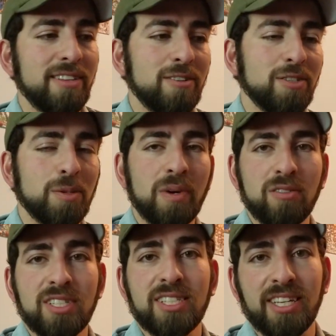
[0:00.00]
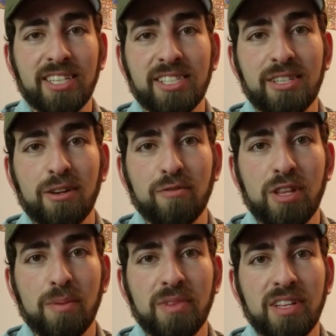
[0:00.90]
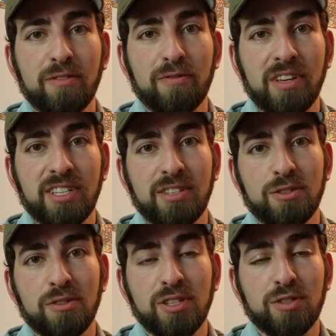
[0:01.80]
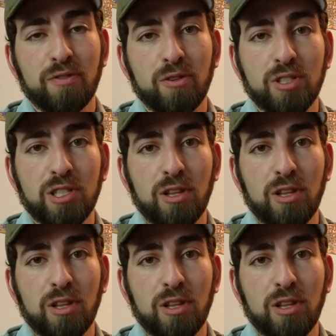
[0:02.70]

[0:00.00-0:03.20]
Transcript: There's about 60 of them that fit into this first